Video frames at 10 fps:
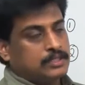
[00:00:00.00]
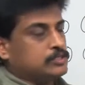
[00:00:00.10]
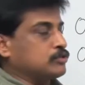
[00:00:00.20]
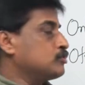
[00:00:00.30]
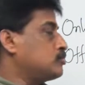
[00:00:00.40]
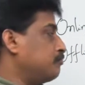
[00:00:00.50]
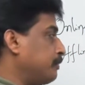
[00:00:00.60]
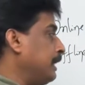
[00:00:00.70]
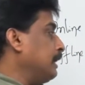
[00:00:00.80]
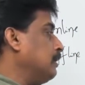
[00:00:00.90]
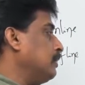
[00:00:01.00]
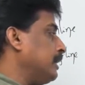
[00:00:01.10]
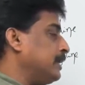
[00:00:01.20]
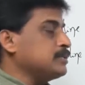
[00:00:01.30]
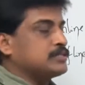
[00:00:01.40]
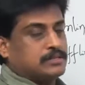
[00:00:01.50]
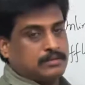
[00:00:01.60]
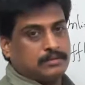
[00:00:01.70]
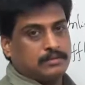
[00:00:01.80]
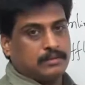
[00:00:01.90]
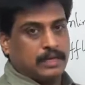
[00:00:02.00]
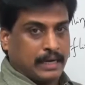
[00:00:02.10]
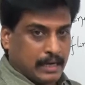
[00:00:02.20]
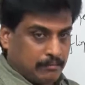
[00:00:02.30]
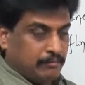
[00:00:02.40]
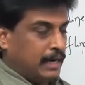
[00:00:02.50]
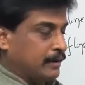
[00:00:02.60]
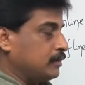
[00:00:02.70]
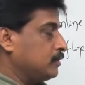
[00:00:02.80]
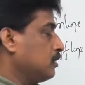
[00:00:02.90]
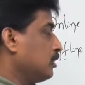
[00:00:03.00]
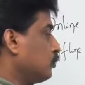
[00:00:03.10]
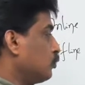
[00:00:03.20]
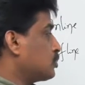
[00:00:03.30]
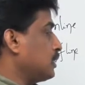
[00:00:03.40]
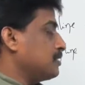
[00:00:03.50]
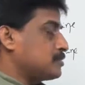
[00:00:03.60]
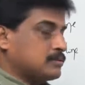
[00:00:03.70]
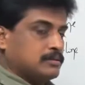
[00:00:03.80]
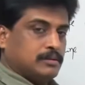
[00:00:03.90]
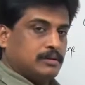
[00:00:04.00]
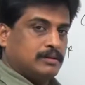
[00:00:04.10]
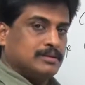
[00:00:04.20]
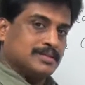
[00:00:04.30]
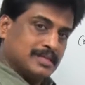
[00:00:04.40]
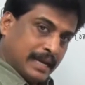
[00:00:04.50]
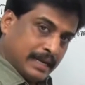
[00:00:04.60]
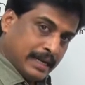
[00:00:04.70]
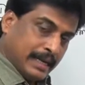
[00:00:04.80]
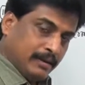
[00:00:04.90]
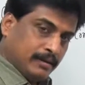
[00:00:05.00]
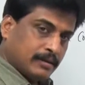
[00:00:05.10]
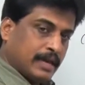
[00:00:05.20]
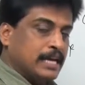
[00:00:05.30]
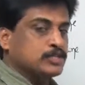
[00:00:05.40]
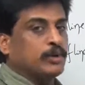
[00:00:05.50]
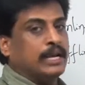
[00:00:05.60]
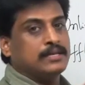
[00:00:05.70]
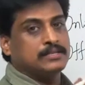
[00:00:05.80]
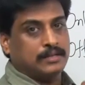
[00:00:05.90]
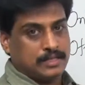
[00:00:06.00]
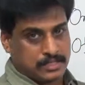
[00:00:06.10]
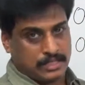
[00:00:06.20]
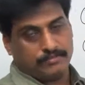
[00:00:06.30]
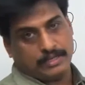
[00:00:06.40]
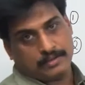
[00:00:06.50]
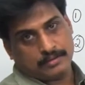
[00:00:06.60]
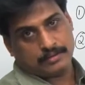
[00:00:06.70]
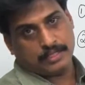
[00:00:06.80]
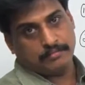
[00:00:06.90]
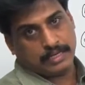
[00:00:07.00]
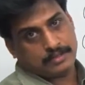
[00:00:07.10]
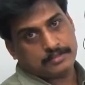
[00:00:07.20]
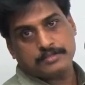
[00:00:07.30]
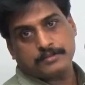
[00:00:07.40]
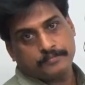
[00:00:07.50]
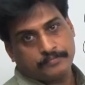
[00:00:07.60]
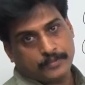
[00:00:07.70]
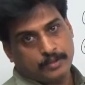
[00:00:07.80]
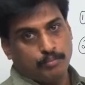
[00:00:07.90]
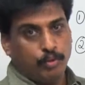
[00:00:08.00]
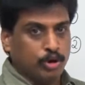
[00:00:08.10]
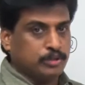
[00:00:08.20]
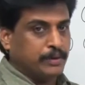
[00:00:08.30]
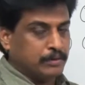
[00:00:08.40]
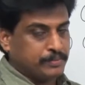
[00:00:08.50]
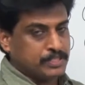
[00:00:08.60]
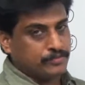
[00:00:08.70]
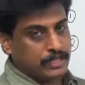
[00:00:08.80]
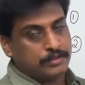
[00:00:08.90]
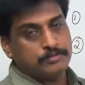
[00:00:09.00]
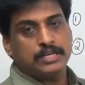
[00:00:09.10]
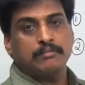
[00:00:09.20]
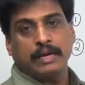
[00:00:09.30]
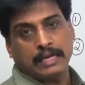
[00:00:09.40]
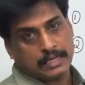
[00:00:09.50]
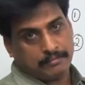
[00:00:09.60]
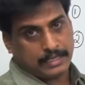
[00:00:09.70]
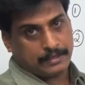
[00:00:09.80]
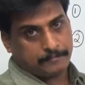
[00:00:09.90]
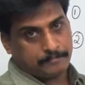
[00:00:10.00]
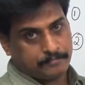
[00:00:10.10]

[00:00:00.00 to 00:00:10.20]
So mail is a command which is sending as well as receiving the mails. Both purpose we are using mail command.